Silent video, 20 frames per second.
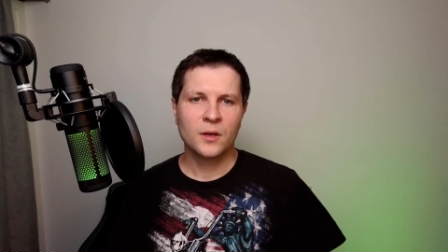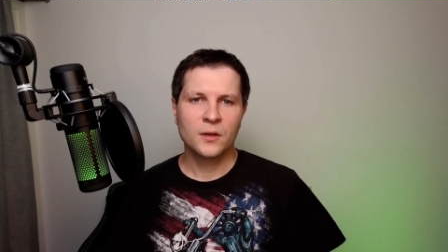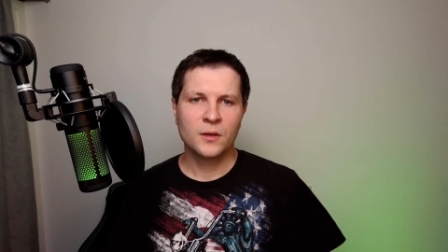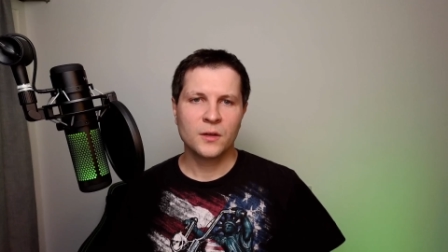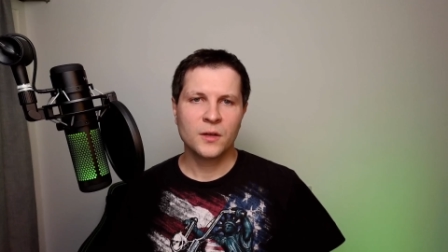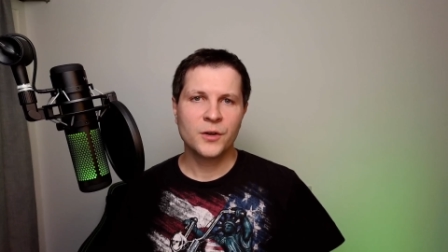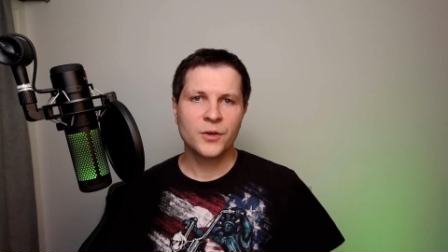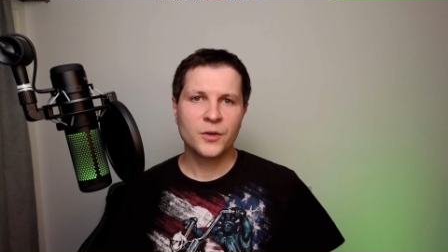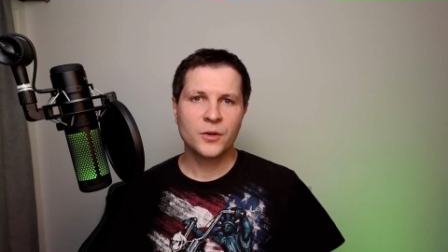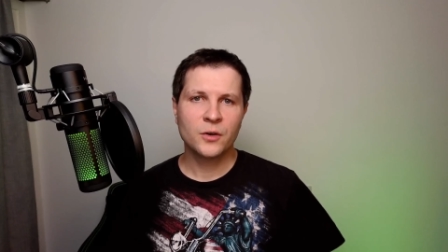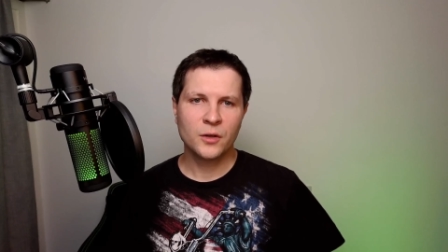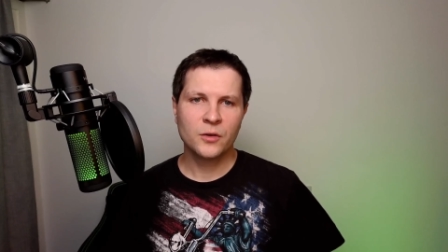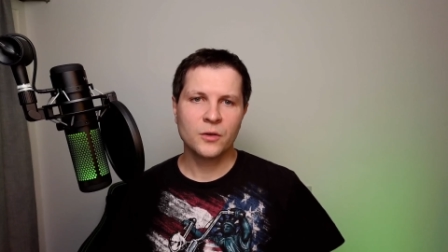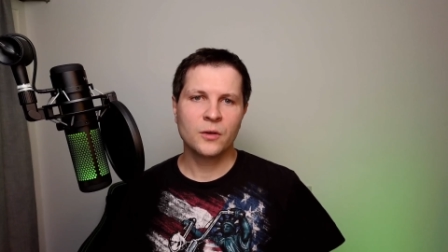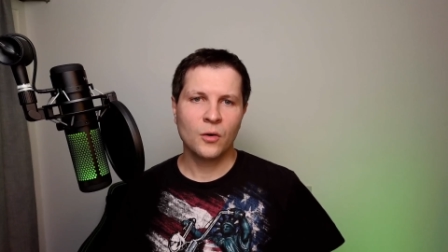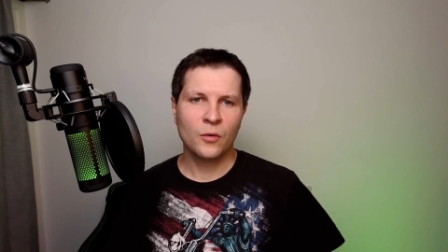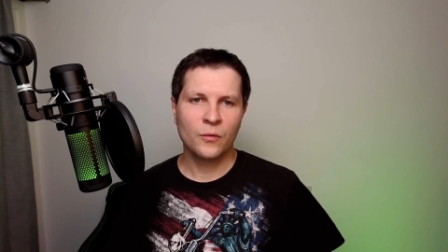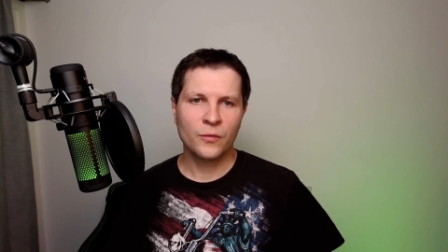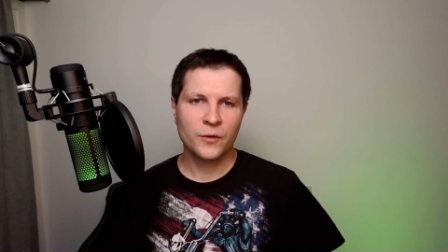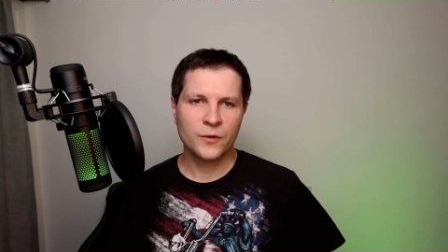and here Git
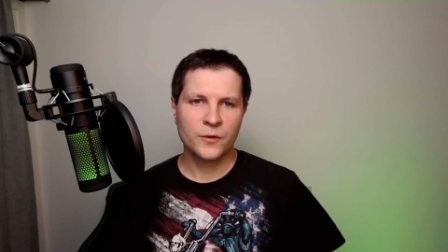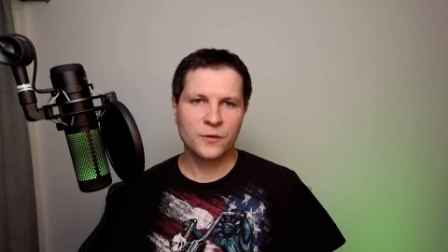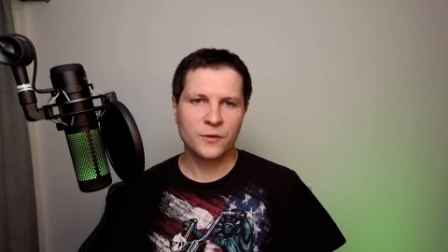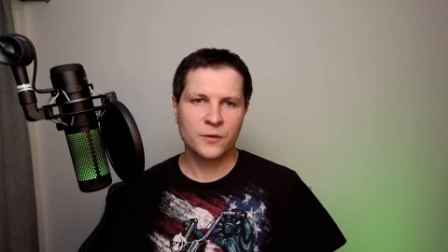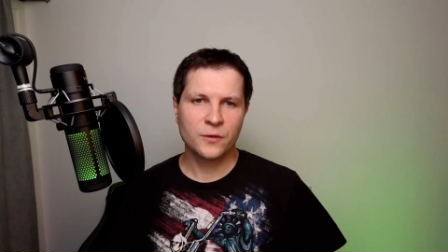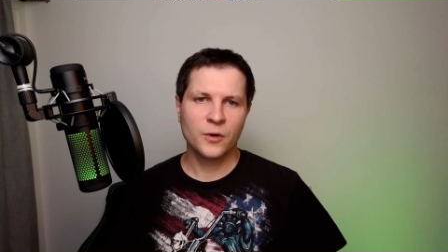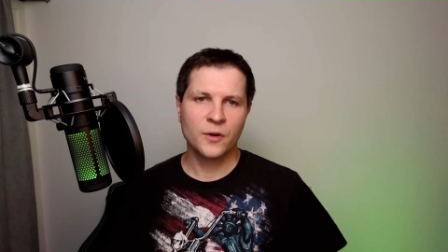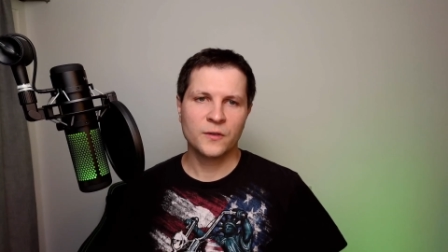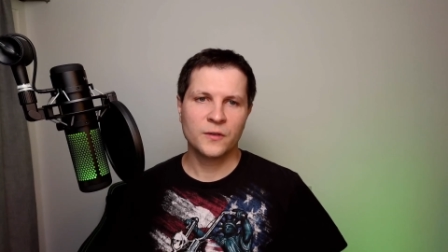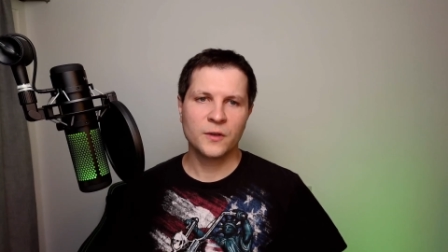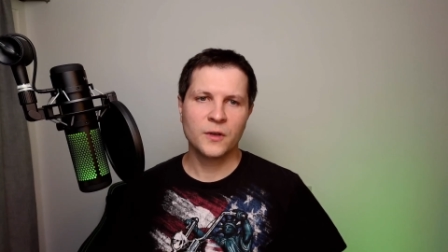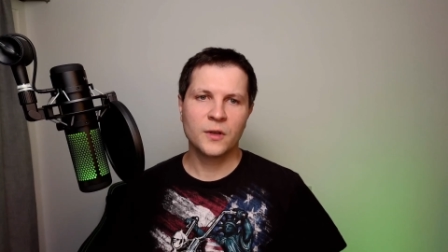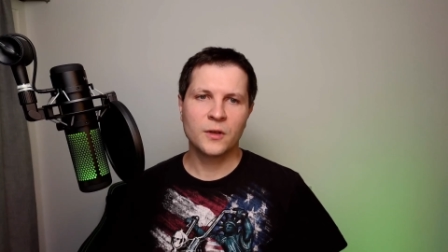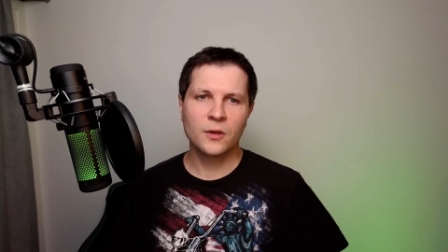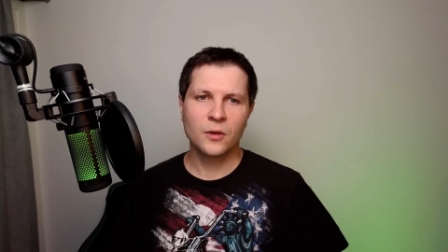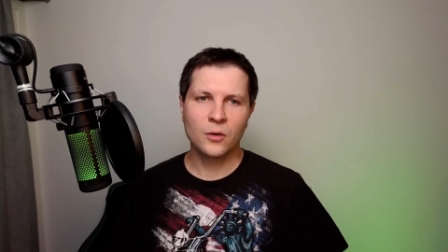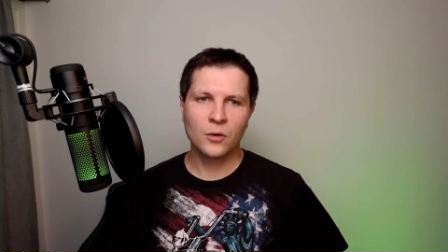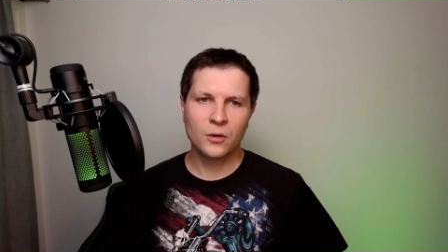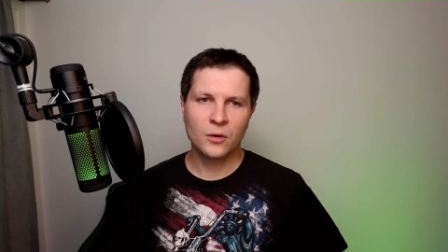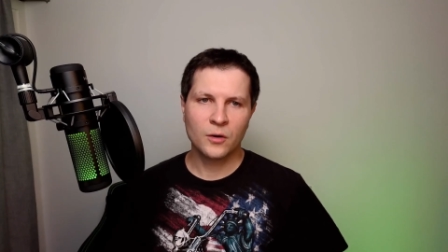offers for us git
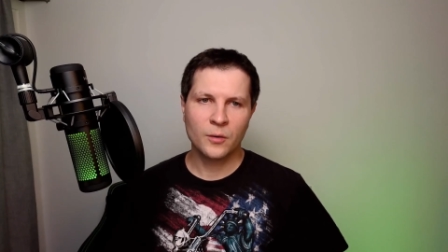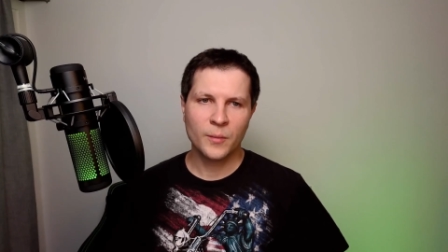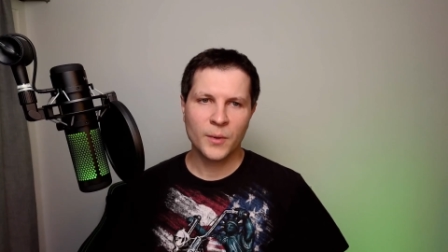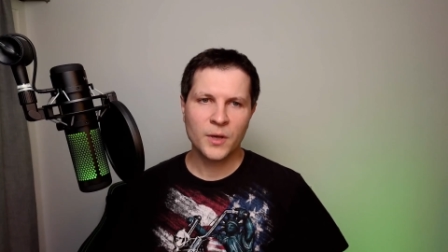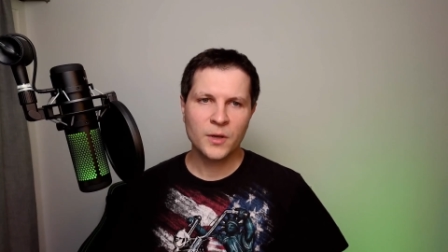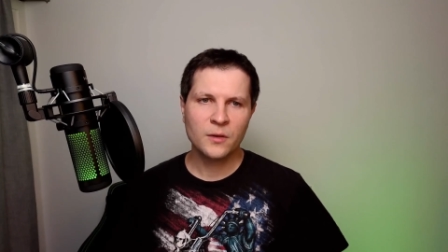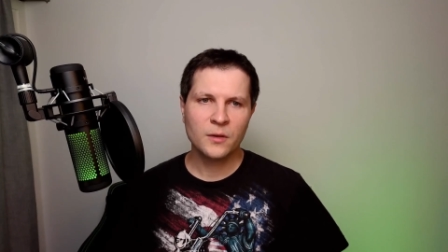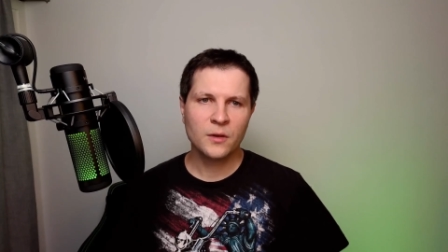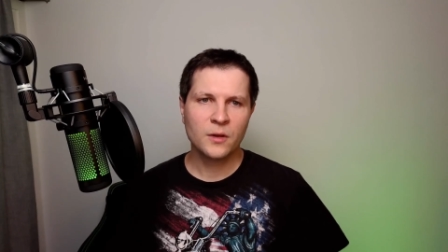log command,